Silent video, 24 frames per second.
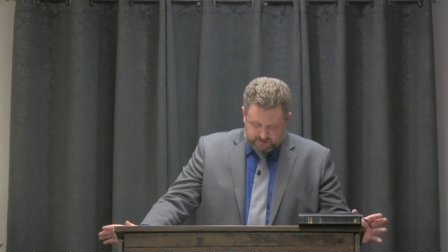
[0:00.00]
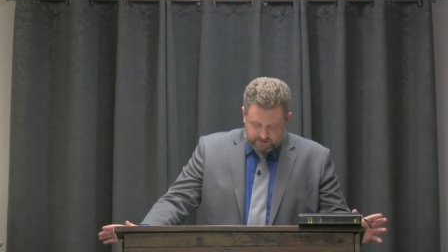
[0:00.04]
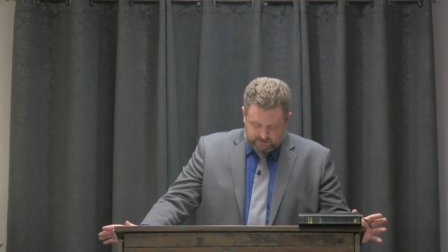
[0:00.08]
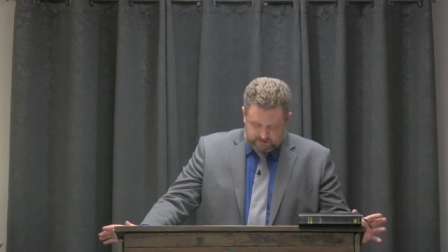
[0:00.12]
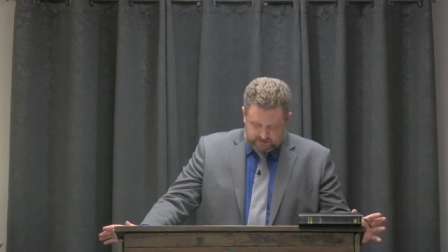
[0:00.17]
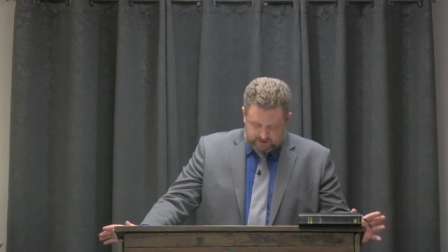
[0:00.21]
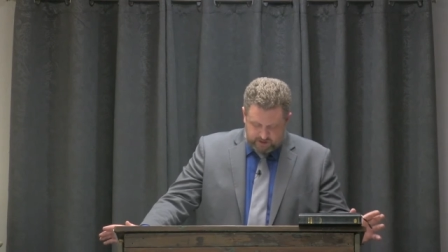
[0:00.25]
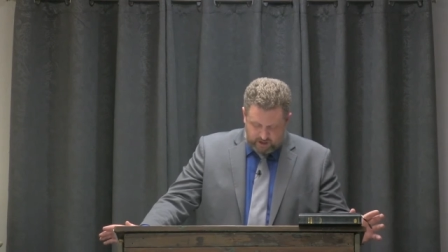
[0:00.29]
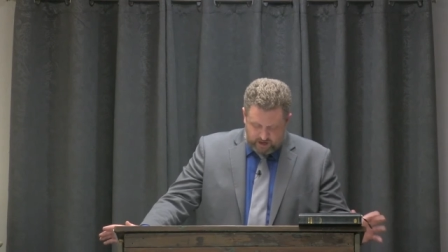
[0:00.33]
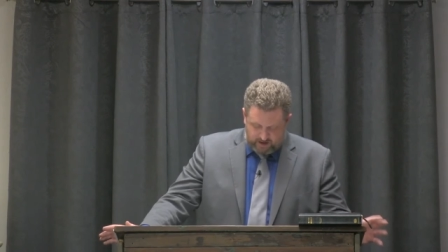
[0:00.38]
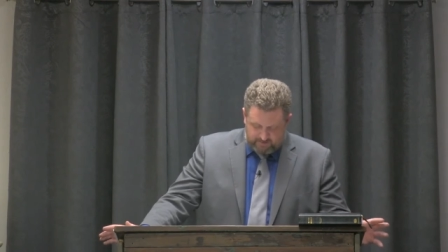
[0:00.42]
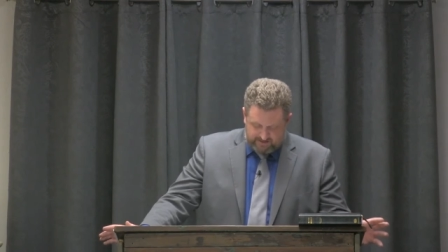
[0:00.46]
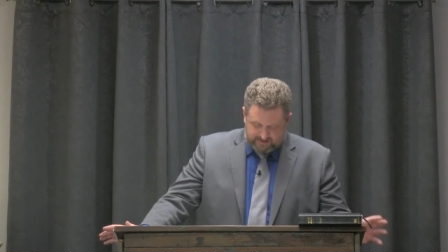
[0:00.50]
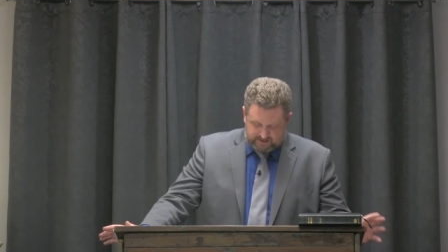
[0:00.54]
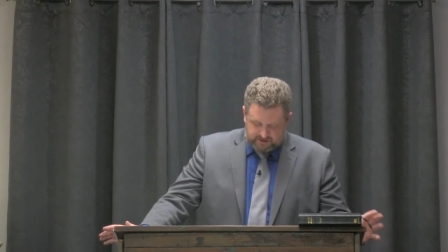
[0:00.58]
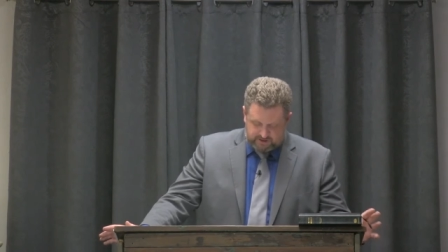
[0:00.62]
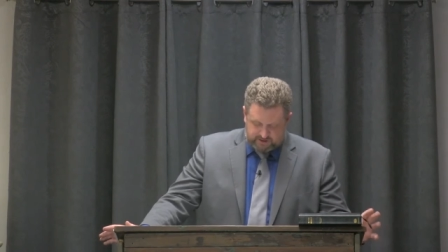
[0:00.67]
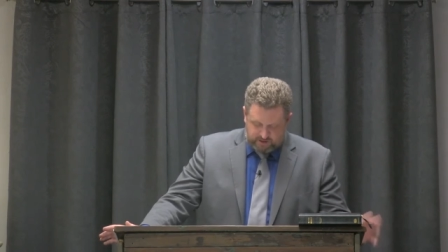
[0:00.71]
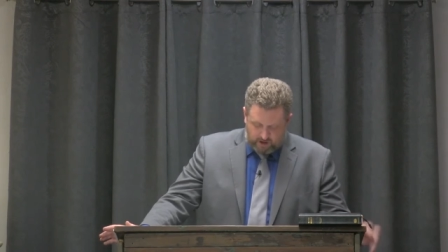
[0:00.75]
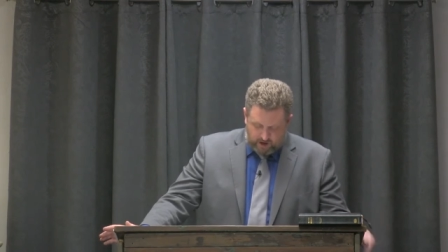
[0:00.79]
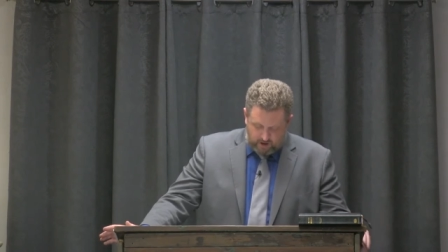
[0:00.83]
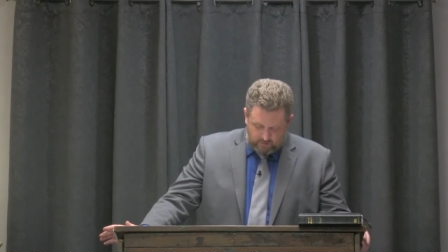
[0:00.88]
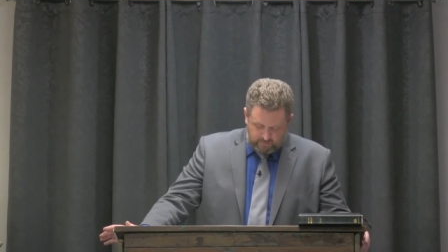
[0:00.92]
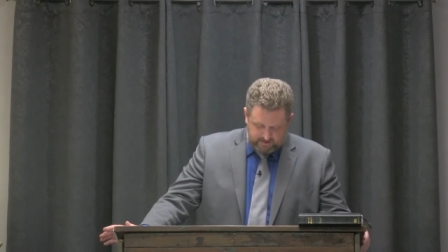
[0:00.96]
saw that
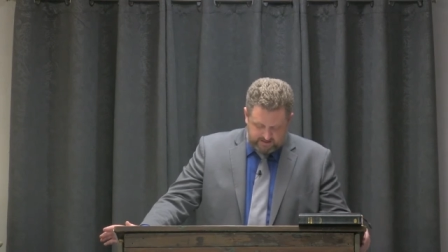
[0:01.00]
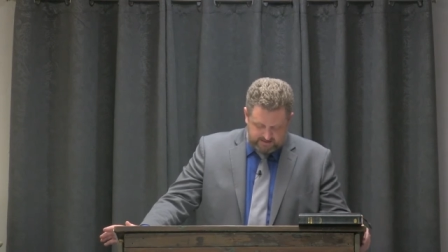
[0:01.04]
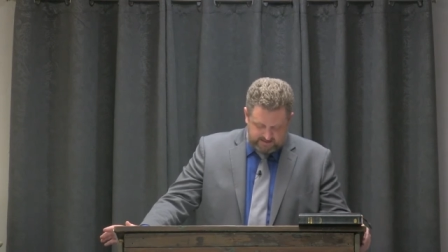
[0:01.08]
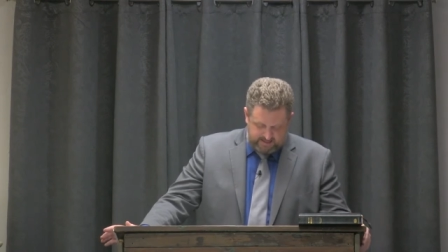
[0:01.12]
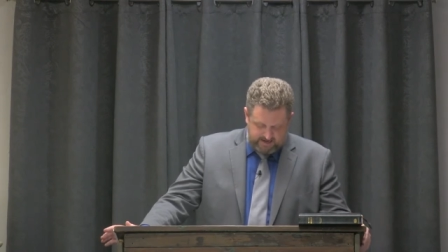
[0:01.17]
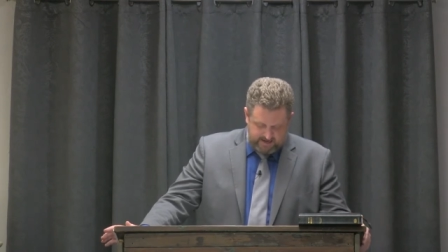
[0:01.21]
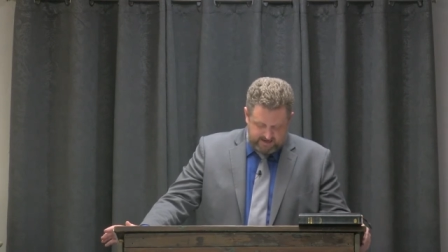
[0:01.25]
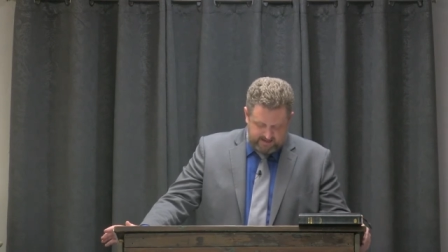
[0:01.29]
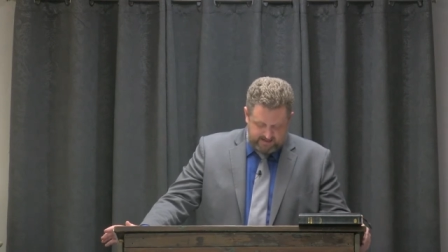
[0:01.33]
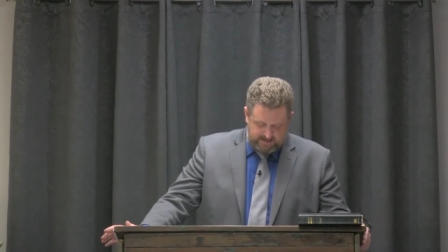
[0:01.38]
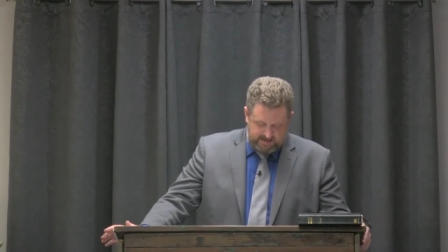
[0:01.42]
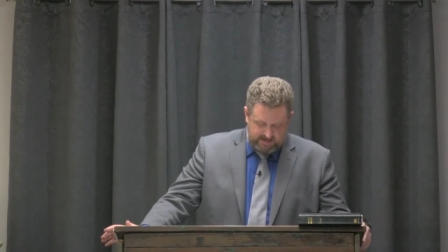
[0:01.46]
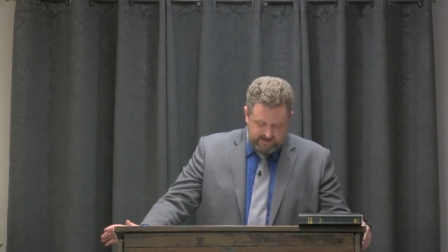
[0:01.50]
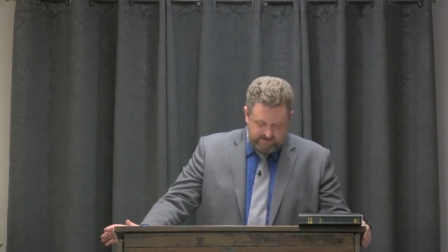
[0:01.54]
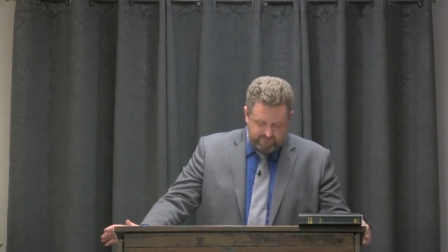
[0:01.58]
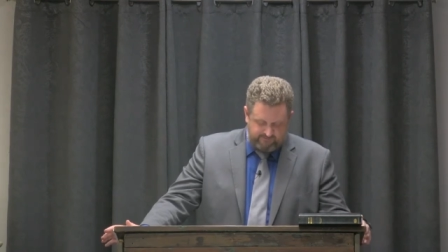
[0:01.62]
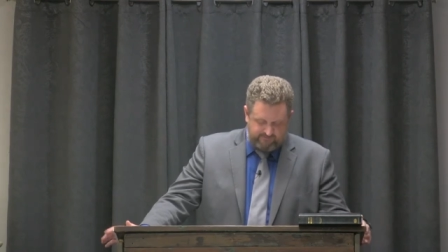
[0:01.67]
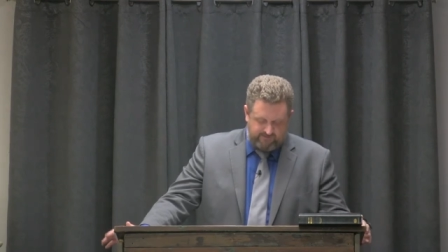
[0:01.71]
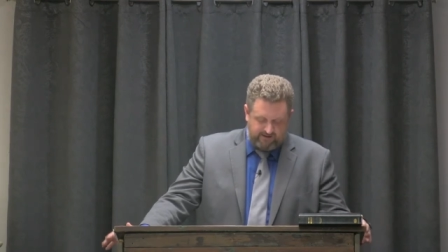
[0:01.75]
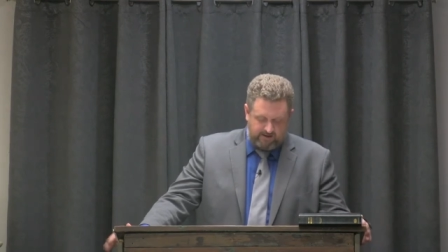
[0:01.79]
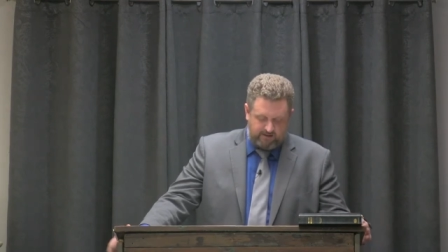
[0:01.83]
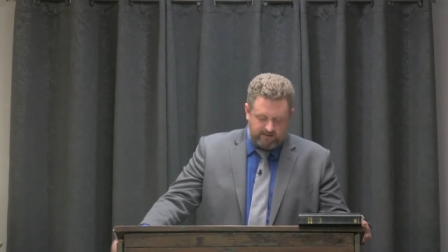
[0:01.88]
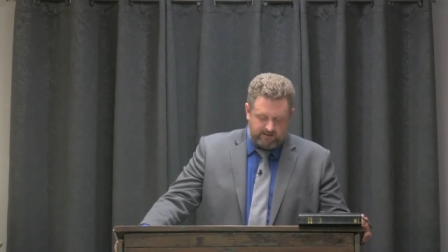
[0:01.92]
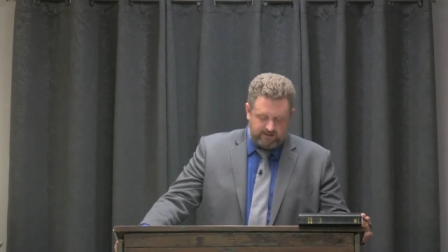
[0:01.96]
Saul was dead, he
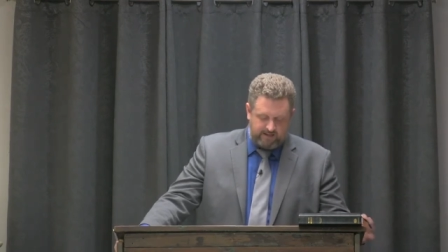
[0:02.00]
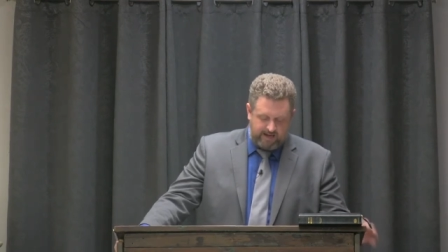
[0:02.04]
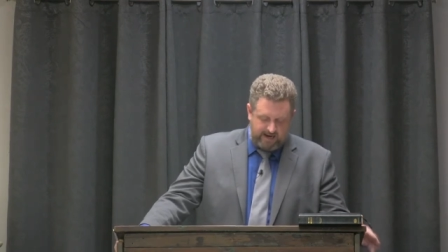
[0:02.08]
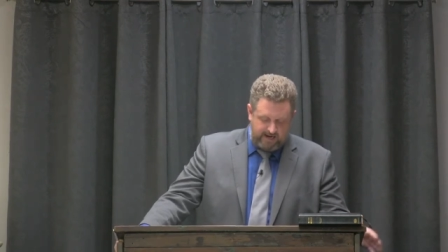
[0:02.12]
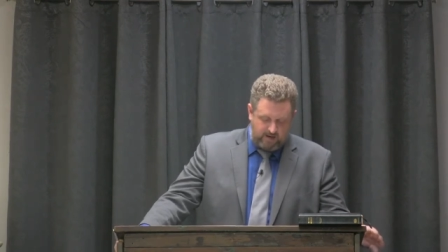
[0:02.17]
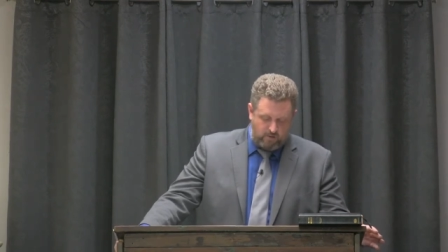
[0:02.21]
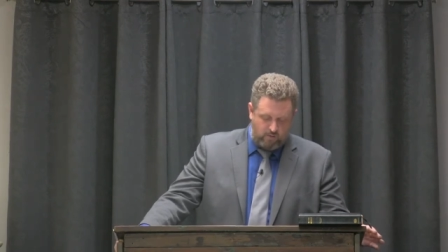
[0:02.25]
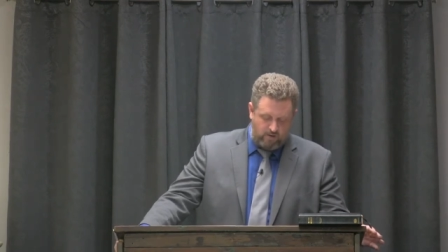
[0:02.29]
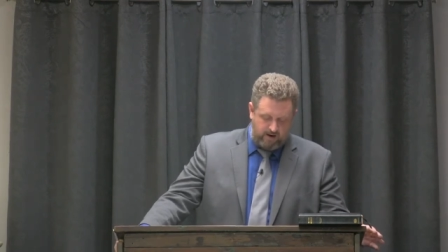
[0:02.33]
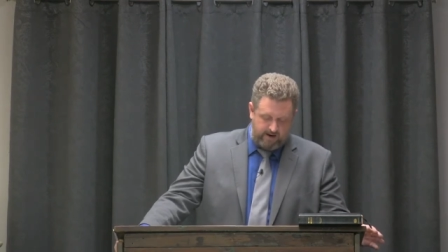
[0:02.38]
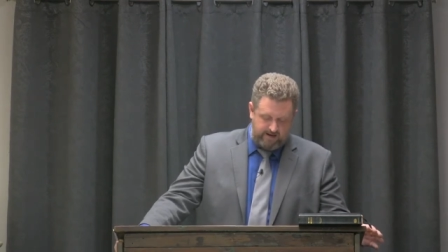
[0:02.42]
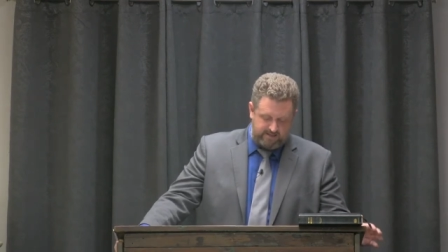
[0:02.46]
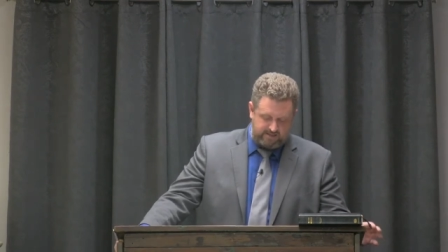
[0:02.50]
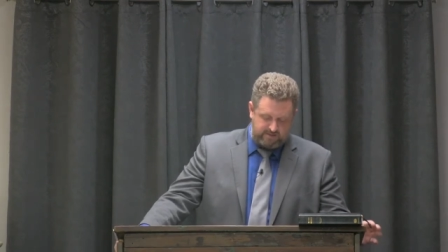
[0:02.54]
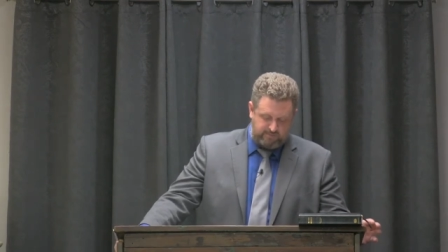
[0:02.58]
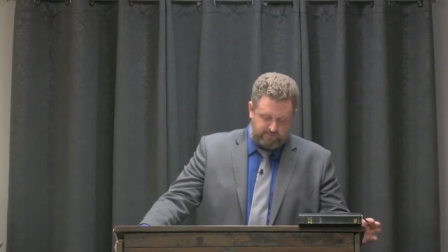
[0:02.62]
fell likewise